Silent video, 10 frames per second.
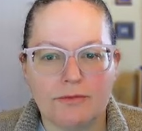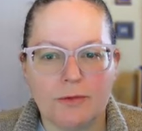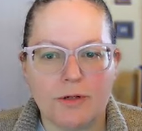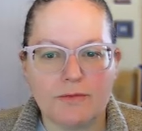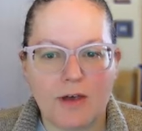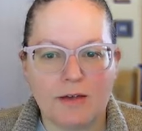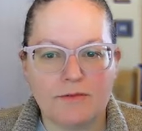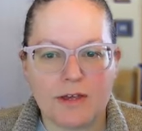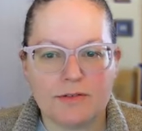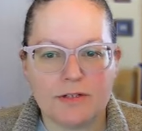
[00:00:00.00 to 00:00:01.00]

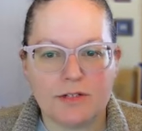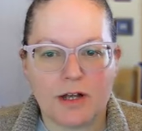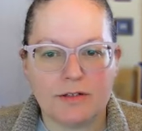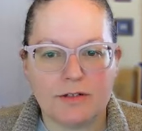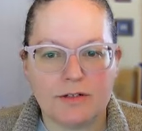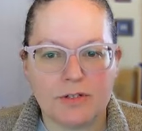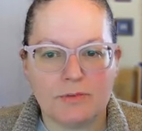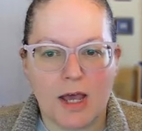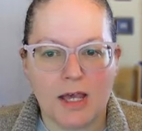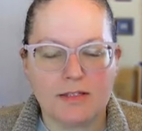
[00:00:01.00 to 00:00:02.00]
$45,000
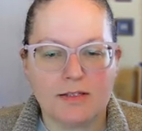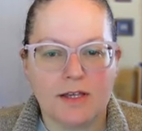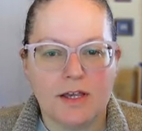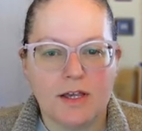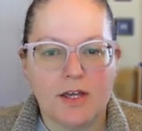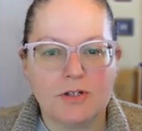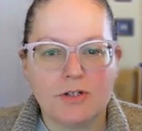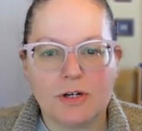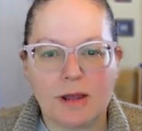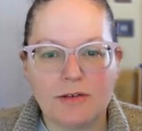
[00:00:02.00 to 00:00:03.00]
US
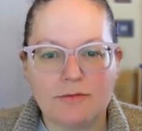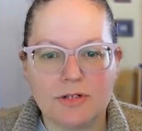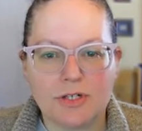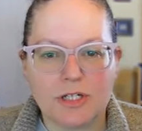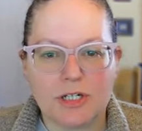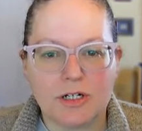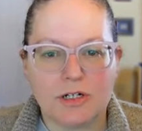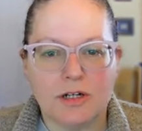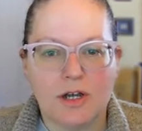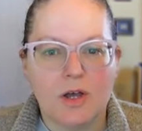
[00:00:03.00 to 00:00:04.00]
during my first year,
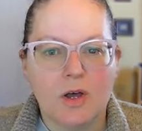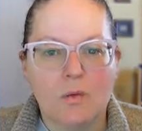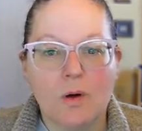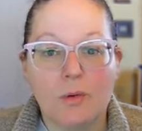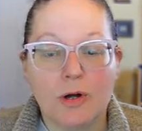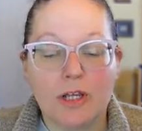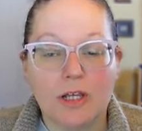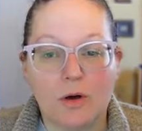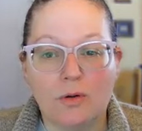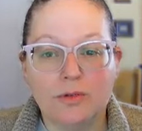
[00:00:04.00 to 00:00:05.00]
while working
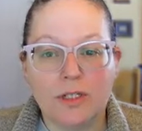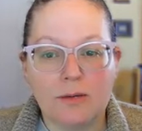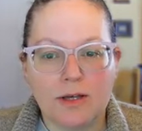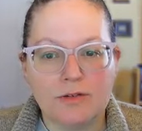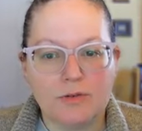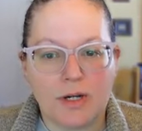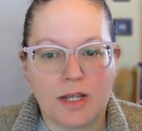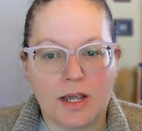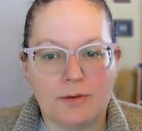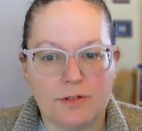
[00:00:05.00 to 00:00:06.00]
only about 20
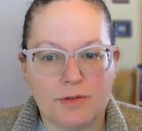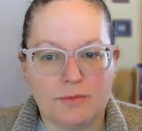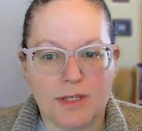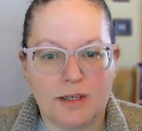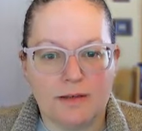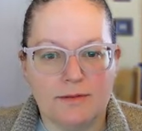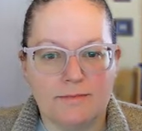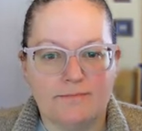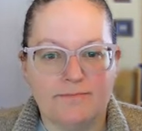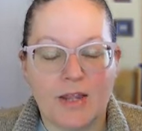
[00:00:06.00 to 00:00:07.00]
hours a week.
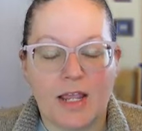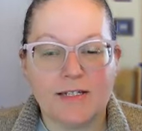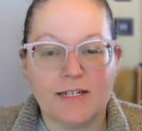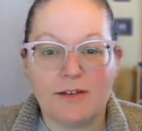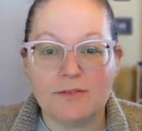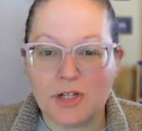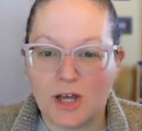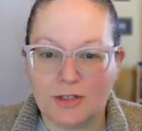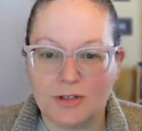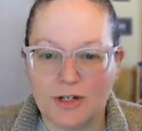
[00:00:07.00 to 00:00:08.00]
I did have a
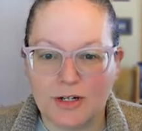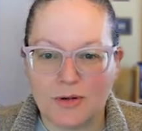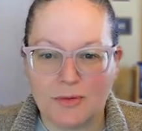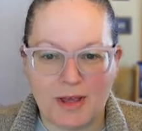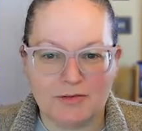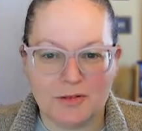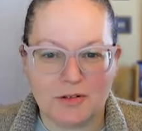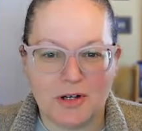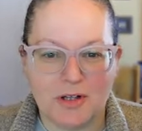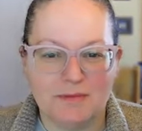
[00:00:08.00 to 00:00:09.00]
toddler at home, after
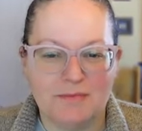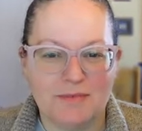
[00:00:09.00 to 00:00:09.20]
all.